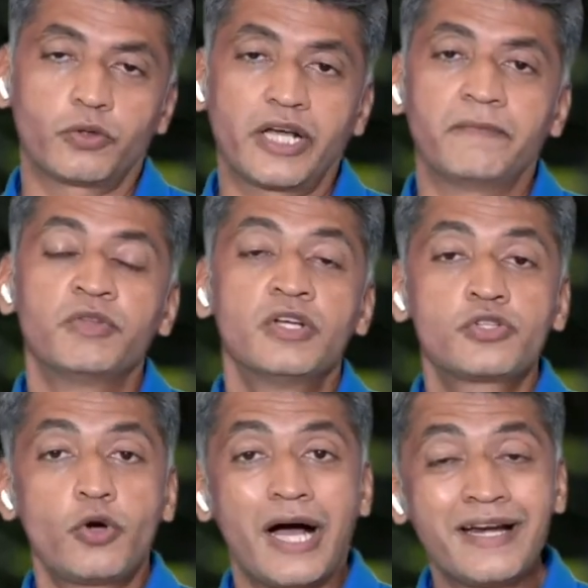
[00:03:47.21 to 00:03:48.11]
Okay.
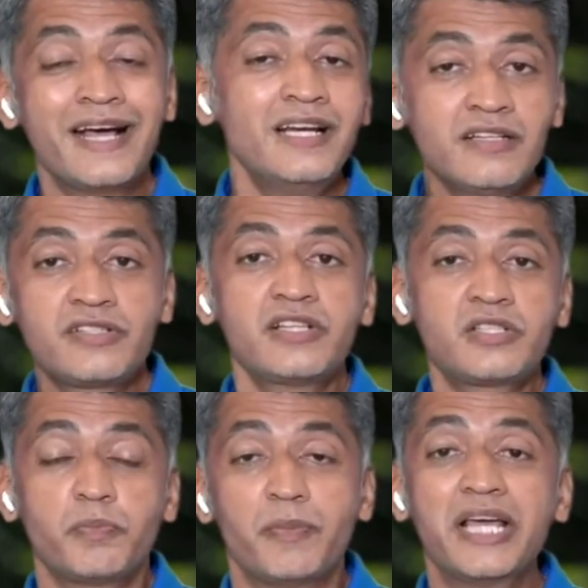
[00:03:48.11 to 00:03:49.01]
So
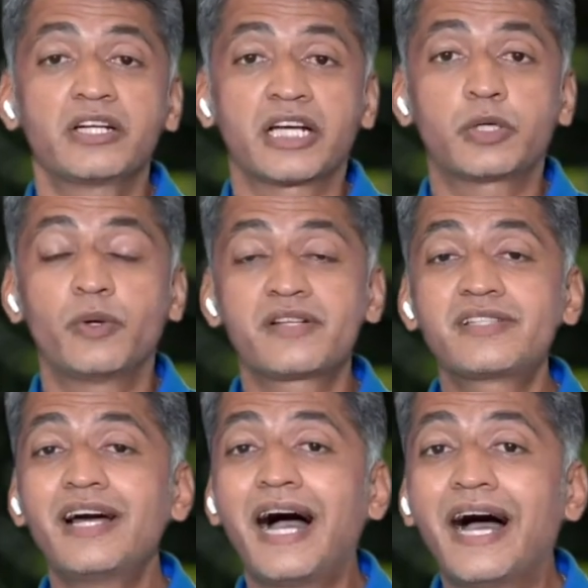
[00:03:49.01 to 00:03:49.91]
analysis may require
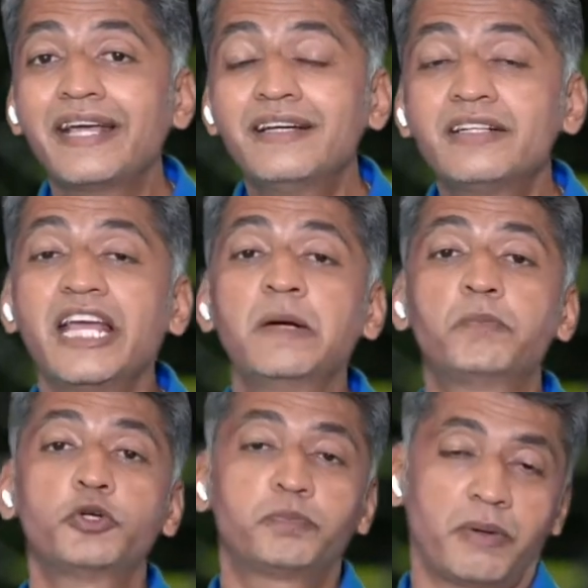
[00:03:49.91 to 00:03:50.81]
the higher
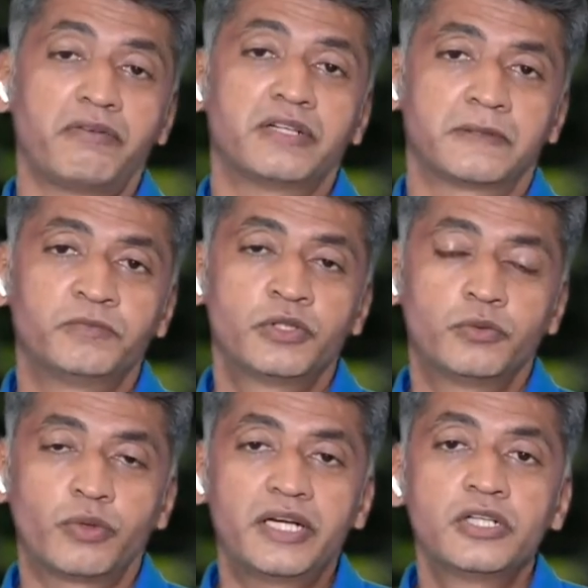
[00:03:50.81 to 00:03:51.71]
input power,
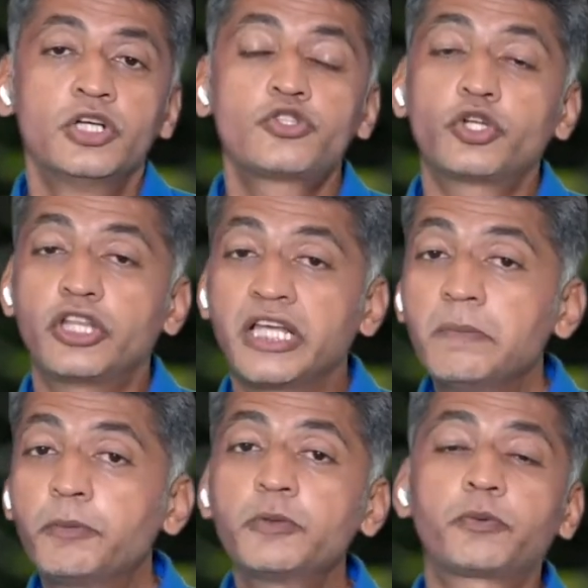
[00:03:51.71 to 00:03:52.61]
right? So the
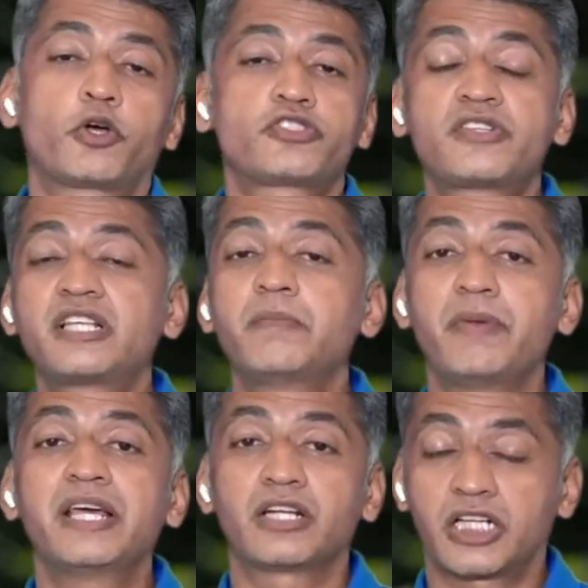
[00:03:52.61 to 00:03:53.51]
input processing
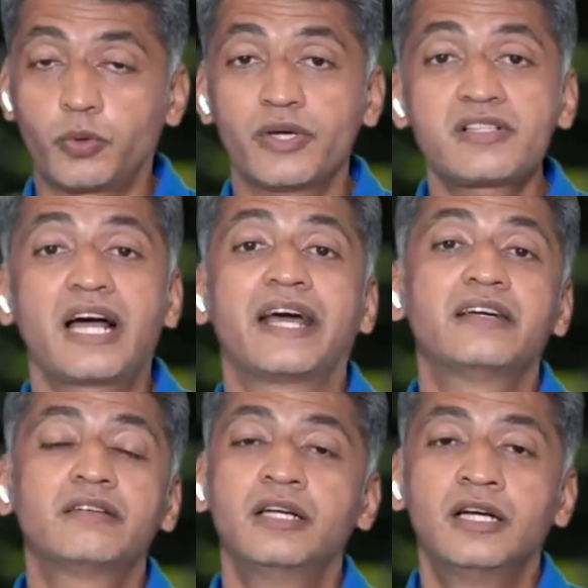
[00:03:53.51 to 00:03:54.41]
may require
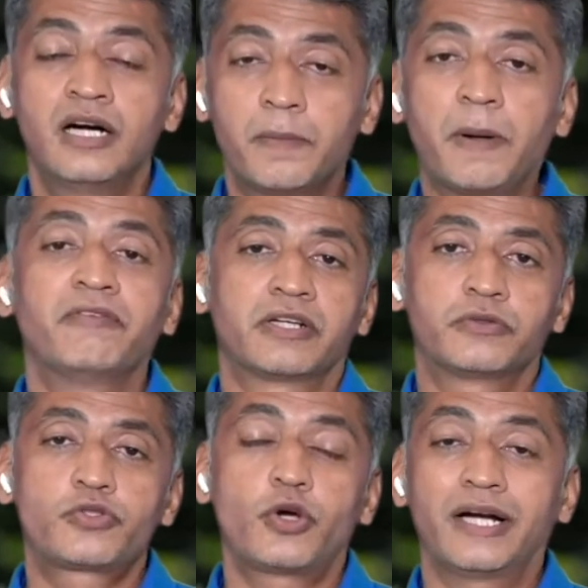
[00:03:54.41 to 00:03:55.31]
higher
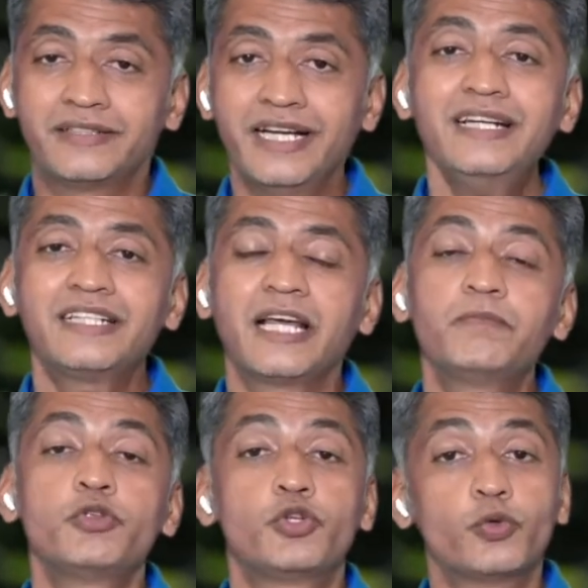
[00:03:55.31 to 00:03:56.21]
power. So at that
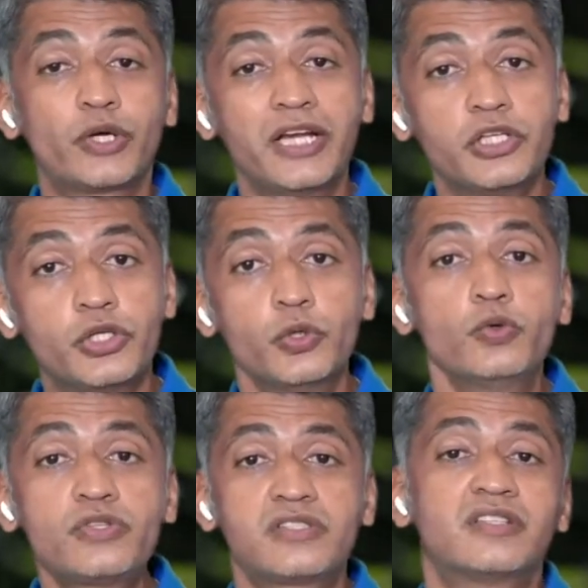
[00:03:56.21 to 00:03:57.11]
time, you can
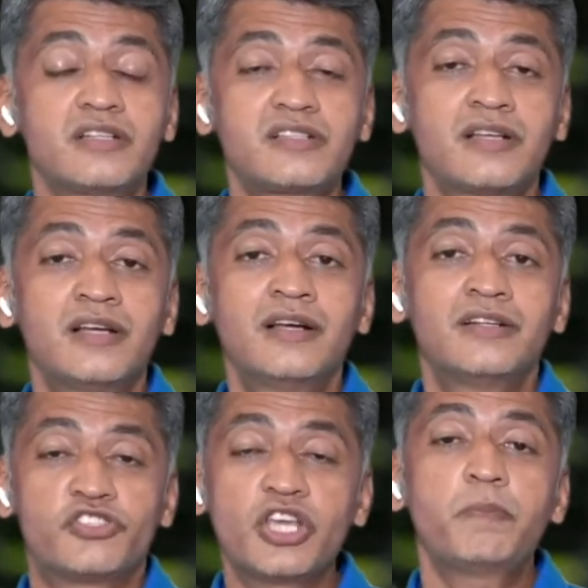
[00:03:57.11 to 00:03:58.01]
use this
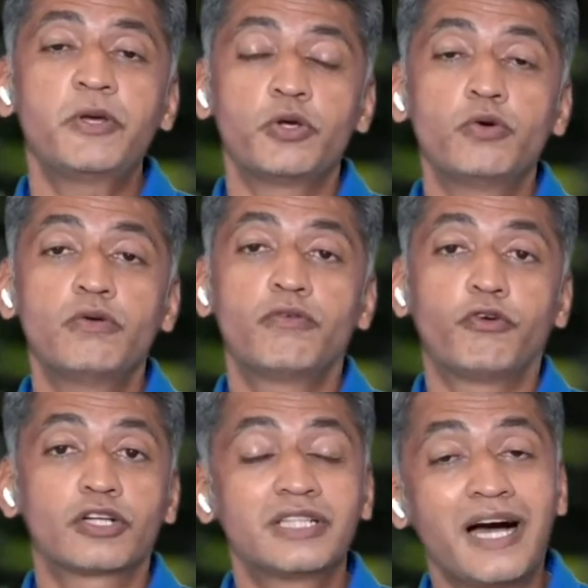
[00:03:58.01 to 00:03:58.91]
GPU
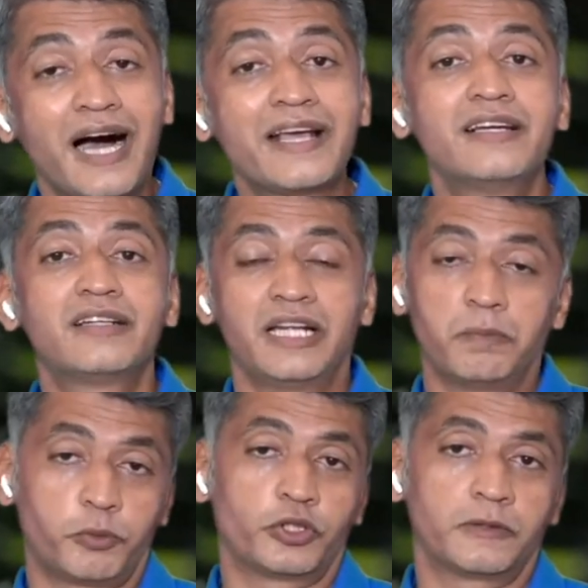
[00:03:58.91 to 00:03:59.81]
for the higher
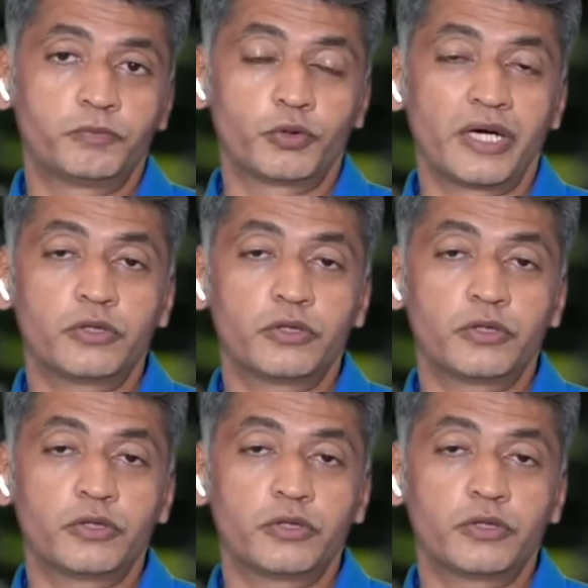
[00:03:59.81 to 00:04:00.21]
input, right?